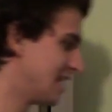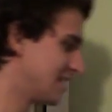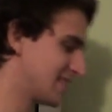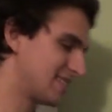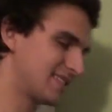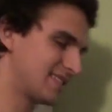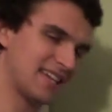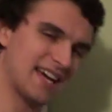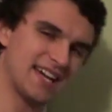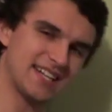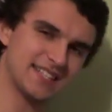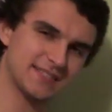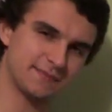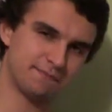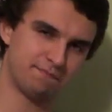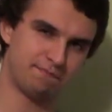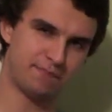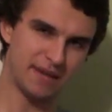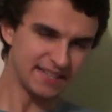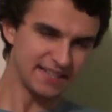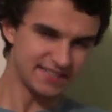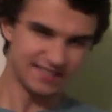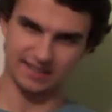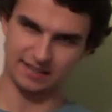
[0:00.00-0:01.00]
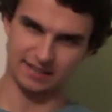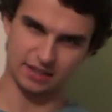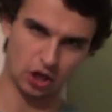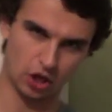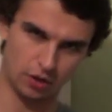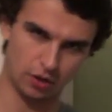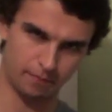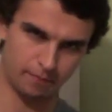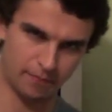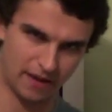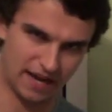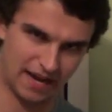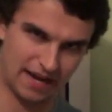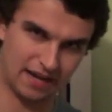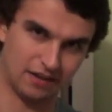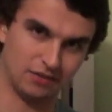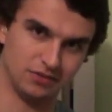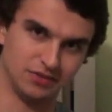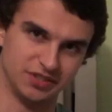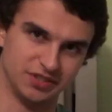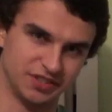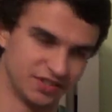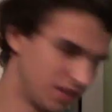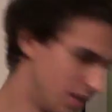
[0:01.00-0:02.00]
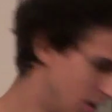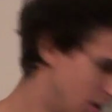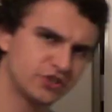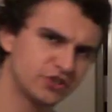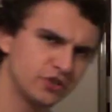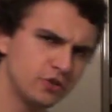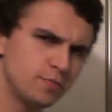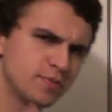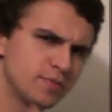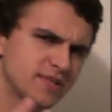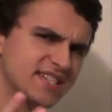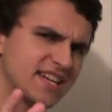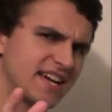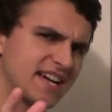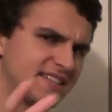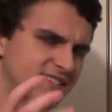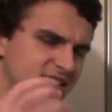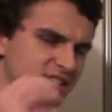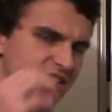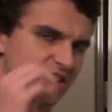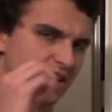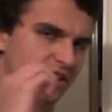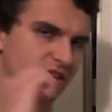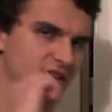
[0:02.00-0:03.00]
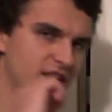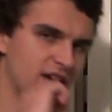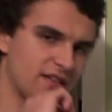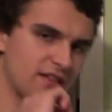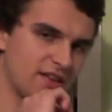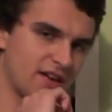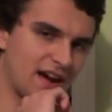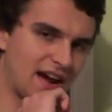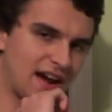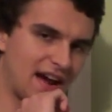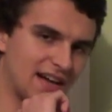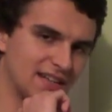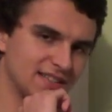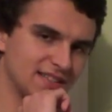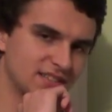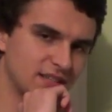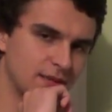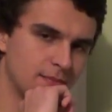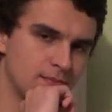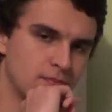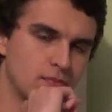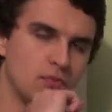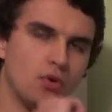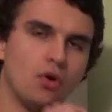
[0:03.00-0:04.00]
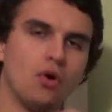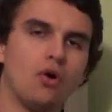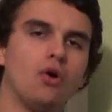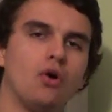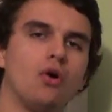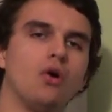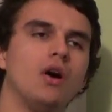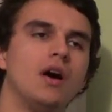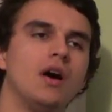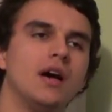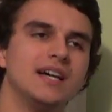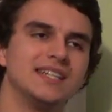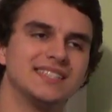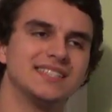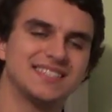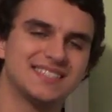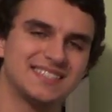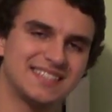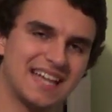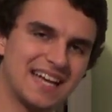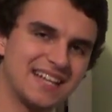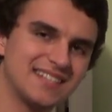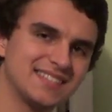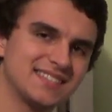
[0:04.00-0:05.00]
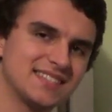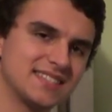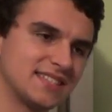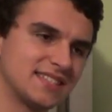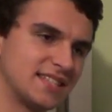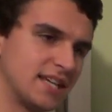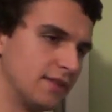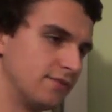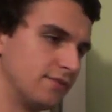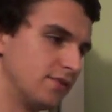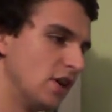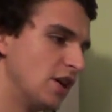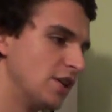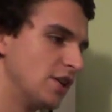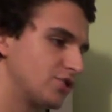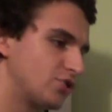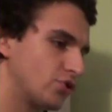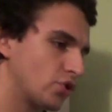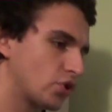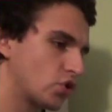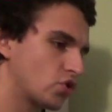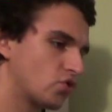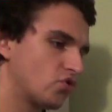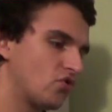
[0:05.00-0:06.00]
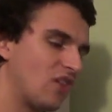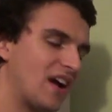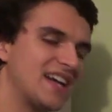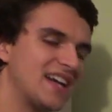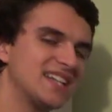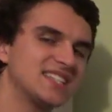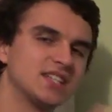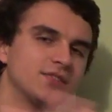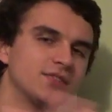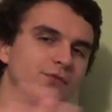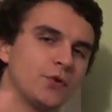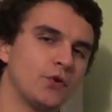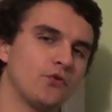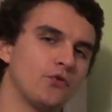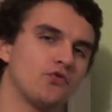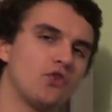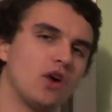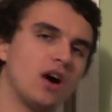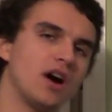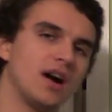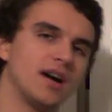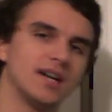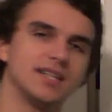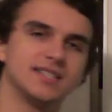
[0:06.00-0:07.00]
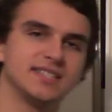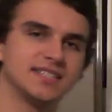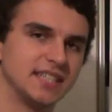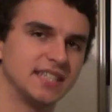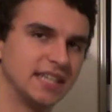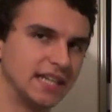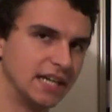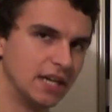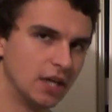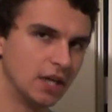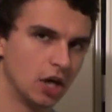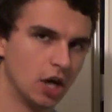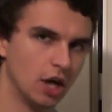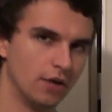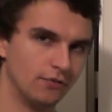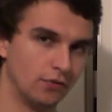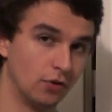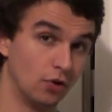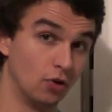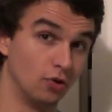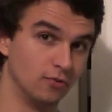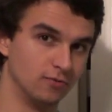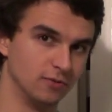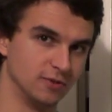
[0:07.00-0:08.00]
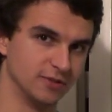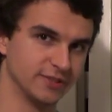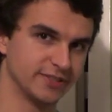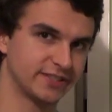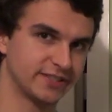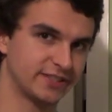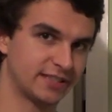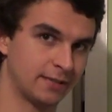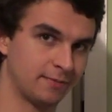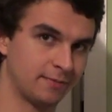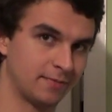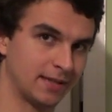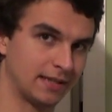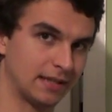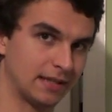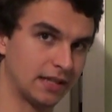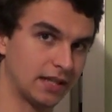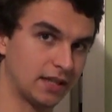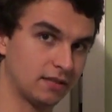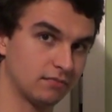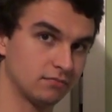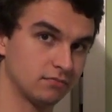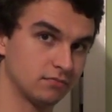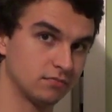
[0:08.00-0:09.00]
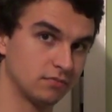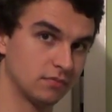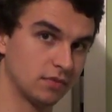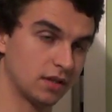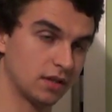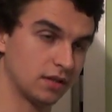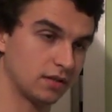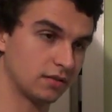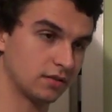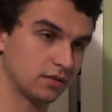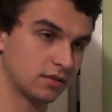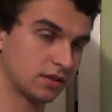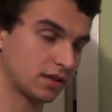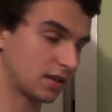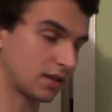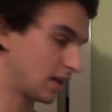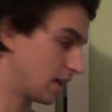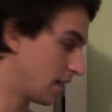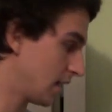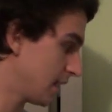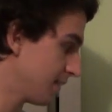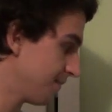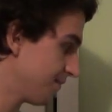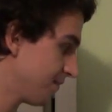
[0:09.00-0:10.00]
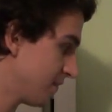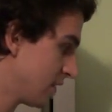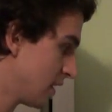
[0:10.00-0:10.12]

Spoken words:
to taste bitter compounds. Super tasters, on the other hand, are more sensitive to a greater variety of oral stimuli. Okay?